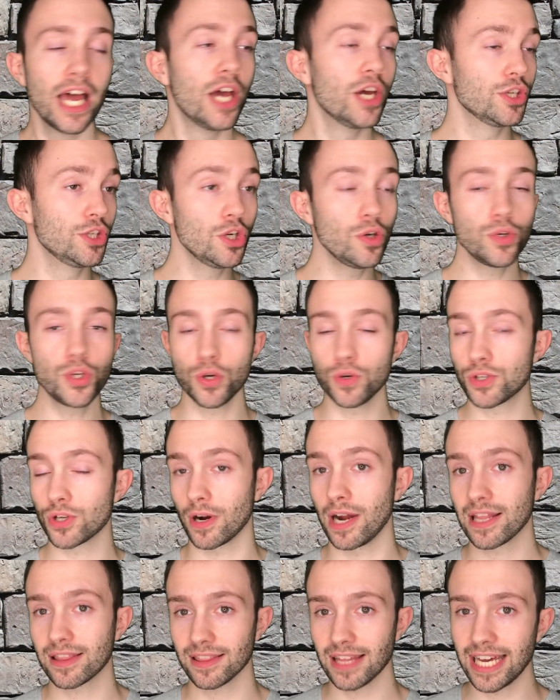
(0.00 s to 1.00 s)
You use your
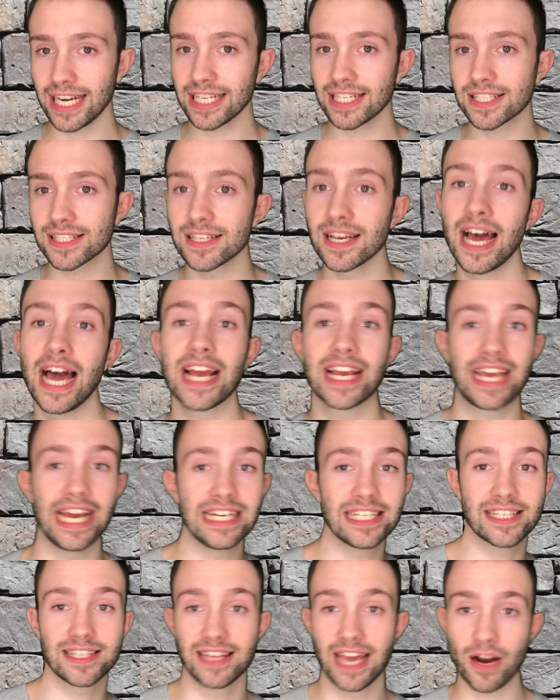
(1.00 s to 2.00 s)
athletics
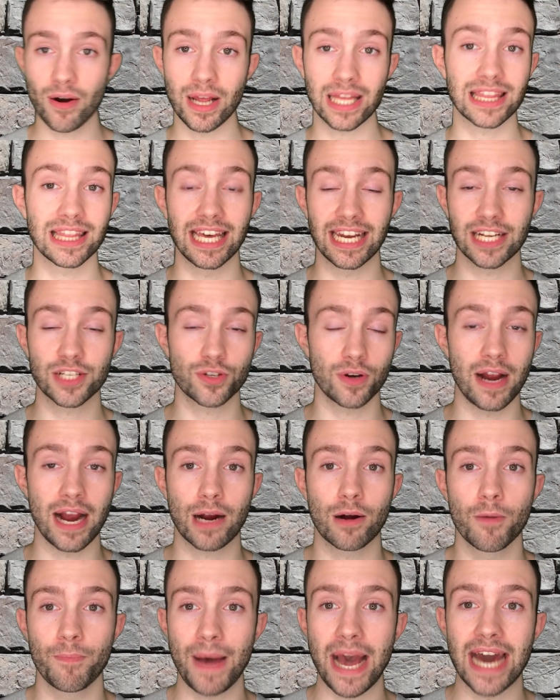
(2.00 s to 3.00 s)
against their athletics or
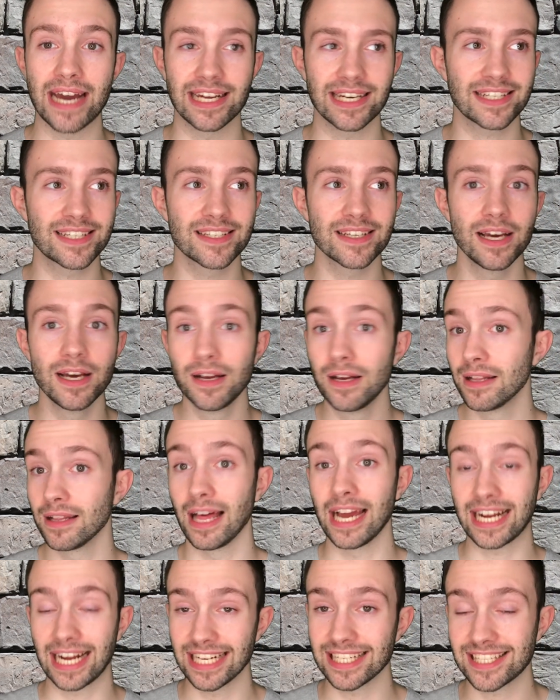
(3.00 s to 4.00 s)
acrobatics.
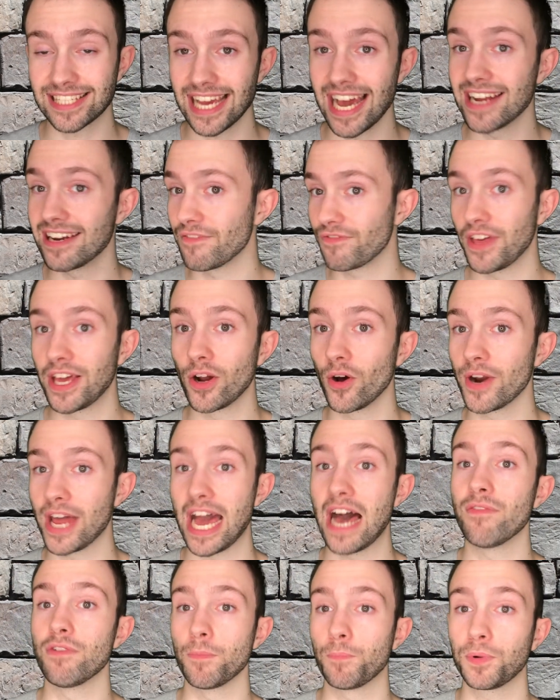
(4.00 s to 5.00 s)
Like I said, if they don't
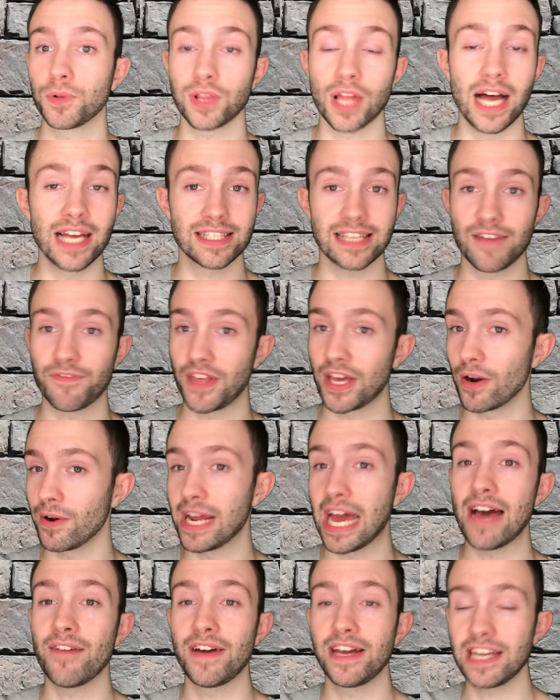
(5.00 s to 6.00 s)
have a plus, if they don't
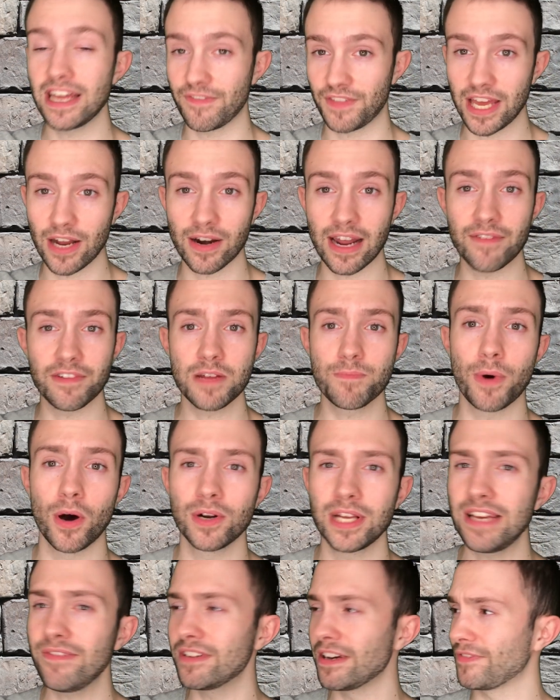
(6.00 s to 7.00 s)
have any bonus,
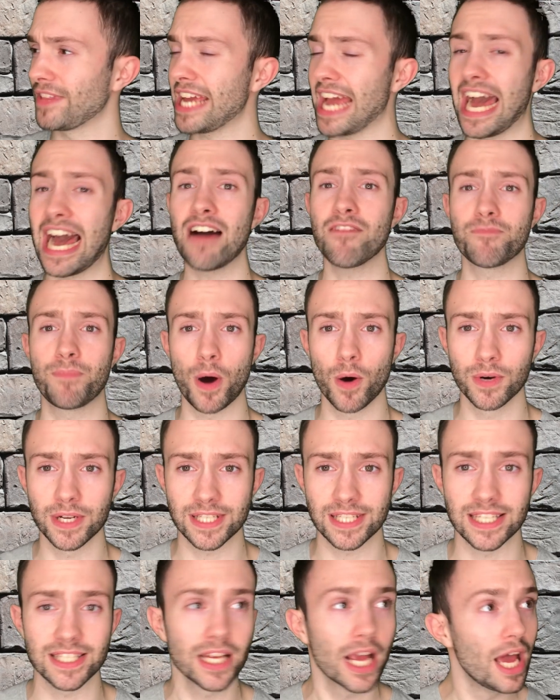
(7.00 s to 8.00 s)
even if they have
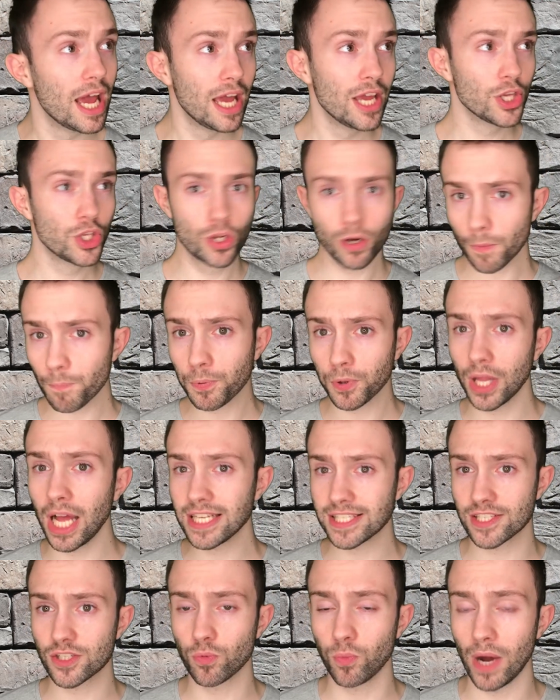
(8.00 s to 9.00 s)
bonuses, you're
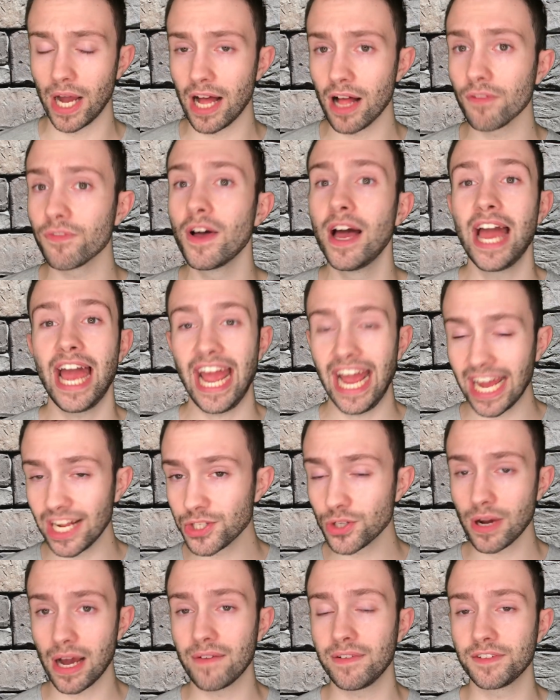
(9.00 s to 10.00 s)
plus 12 and
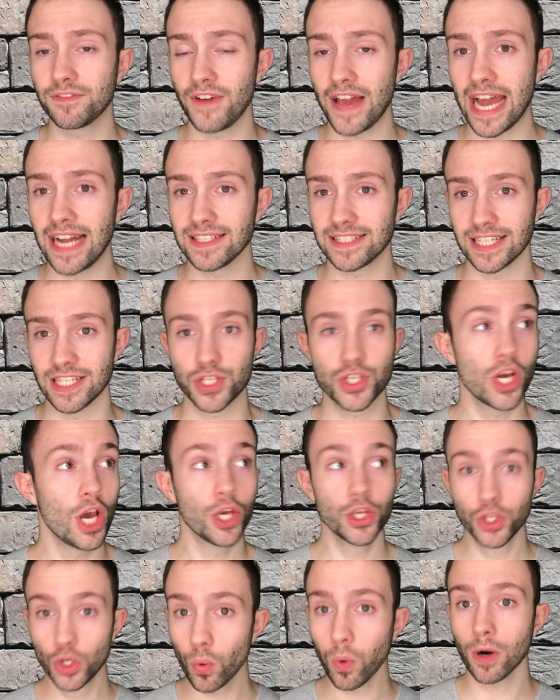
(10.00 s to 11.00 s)
you have advantage.
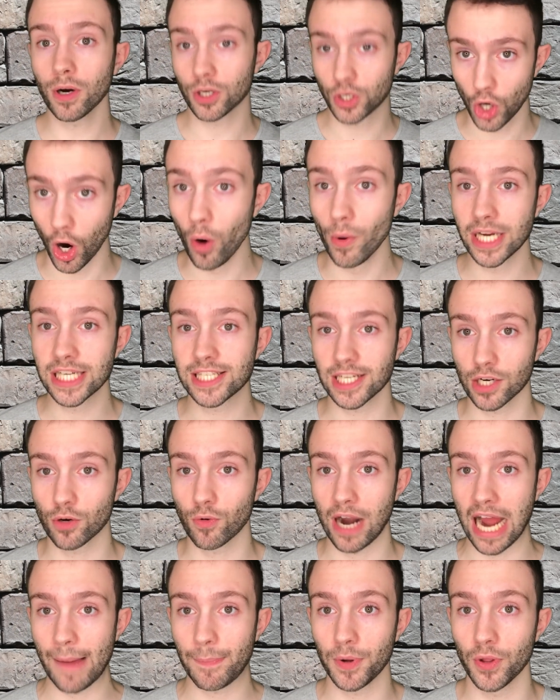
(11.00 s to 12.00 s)
You are going to
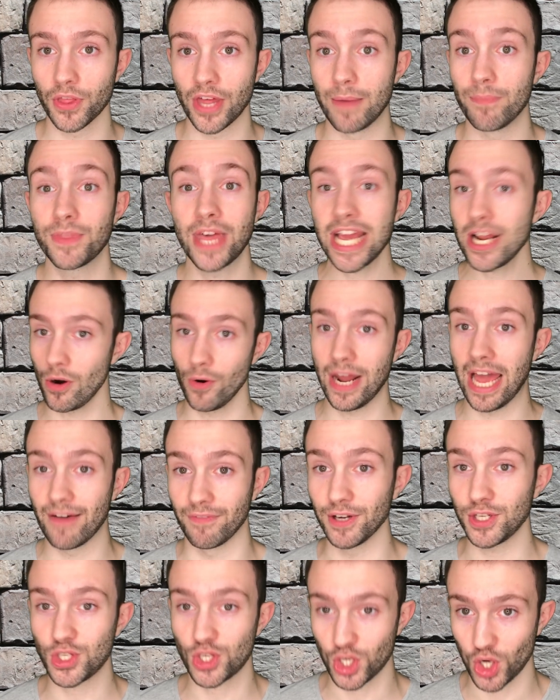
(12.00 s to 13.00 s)
grapple them. They don't have a
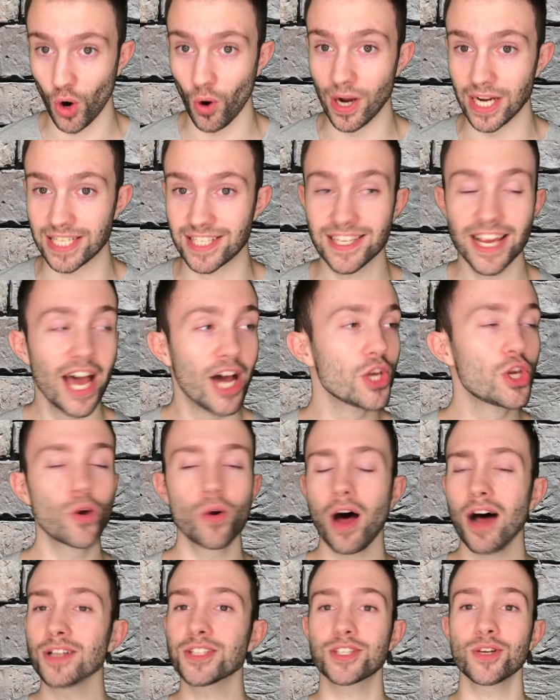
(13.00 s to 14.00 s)
choice. You're
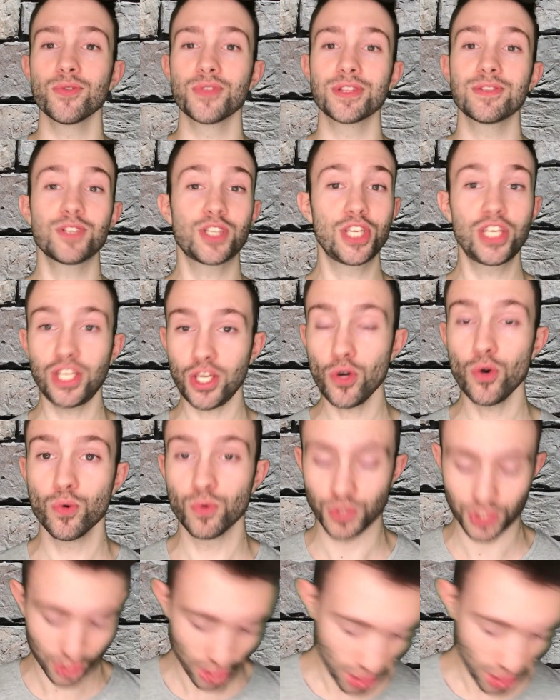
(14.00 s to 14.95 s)
also huge.